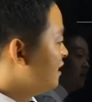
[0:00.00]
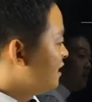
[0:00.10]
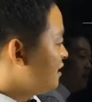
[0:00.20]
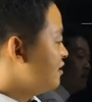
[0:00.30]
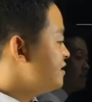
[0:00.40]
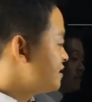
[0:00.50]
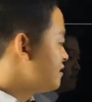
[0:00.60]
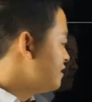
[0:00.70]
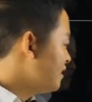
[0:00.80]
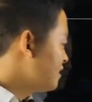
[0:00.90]
Here is the
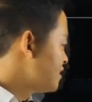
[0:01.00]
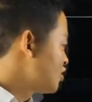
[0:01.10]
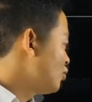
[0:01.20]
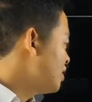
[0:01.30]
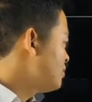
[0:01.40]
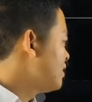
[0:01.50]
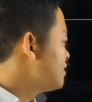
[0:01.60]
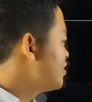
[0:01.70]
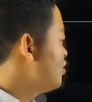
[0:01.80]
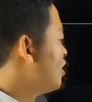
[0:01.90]
thing. So what about
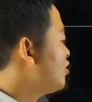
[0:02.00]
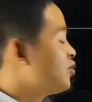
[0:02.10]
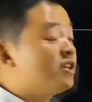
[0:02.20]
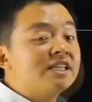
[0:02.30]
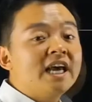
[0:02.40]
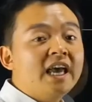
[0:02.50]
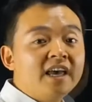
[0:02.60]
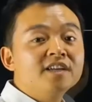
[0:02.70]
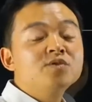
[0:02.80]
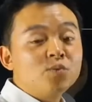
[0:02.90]

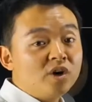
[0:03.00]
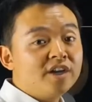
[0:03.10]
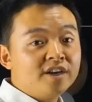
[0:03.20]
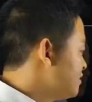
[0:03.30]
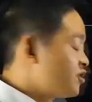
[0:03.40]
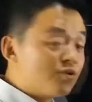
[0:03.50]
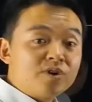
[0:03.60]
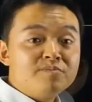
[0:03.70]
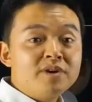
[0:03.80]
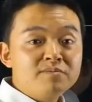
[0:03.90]
201? So
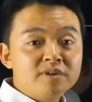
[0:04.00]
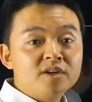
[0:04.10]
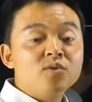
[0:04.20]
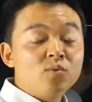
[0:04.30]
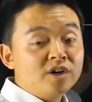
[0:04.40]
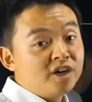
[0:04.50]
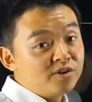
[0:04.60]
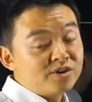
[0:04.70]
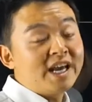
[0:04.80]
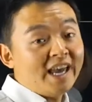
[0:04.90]
remember,
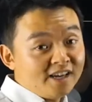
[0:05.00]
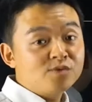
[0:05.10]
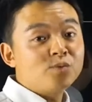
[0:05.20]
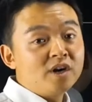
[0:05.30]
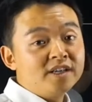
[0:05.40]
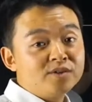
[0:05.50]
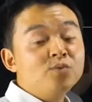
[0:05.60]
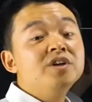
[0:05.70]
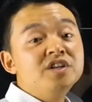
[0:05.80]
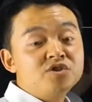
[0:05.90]
101,
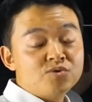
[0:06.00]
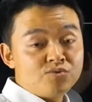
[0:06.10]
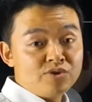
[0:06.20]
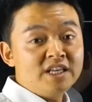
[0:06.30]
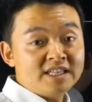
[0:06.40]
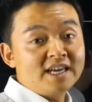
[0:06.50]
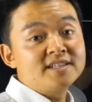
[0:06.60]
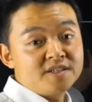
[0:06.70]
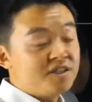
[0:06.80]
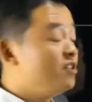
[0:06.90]
we need to read that
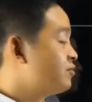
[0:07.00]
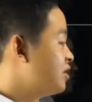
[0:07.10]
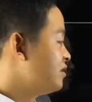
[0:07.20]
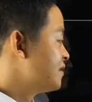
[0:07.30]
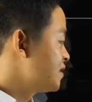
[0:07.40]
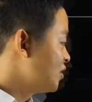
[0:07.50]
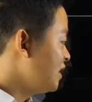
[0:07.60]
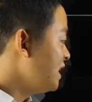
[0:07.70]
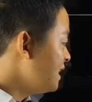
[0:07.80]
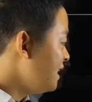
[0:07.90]
0. So
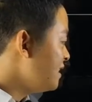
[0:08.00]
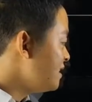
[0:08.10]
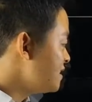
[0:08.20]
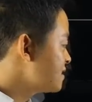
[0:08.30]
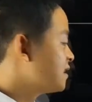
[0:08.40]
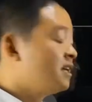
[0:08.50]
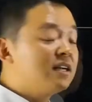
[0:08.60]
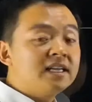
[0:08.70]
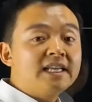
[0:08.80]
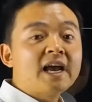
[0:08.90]
it is
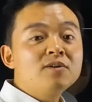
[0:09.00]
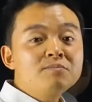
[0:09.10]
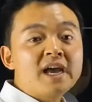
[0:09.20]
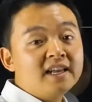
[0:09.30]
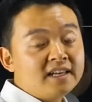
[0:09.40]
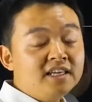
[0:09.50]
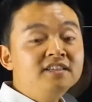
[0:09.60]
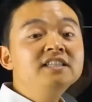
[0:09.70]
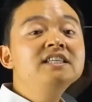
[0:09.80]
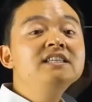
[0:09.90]

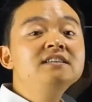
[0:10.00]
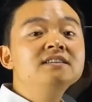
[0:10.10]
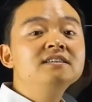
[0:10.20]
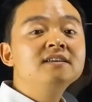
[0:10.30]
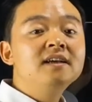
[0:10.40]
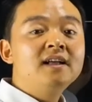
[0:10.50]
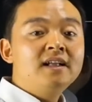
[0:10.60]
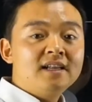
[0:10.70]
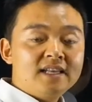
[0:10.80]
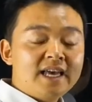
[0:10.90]
201,
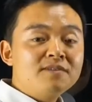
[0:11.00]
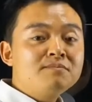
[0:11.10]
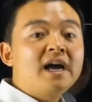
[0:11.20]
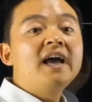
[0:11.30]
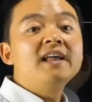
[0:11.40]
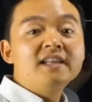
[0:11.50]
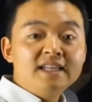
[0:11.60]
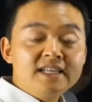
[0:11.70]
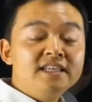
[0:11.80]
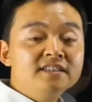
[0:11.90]

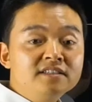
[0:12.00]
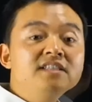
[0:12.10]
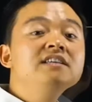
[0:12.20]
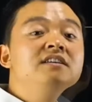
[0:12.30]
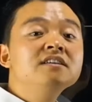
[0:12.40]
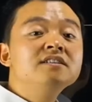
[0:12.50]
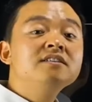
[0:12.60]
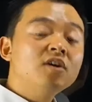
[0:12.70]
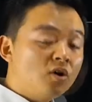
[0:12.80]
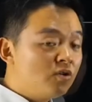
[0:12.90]
201,
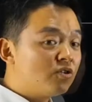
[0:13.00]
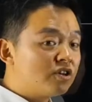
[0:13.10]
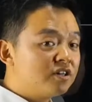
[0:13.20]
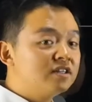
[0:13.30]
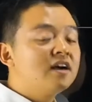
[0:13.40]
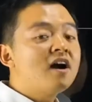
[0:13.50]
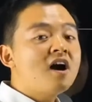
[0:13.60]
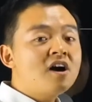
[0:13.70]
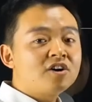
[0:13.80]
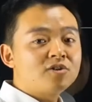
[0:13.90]
or
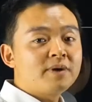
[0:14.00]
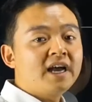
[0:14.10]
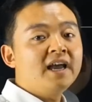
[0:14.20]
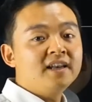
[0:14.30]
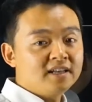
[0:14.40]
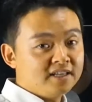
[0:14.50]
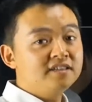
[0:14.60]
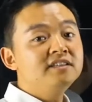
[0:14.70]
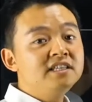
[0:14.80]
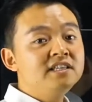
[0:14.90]

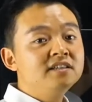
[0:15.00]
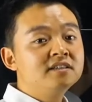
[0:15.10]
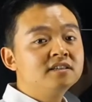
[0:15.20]
201,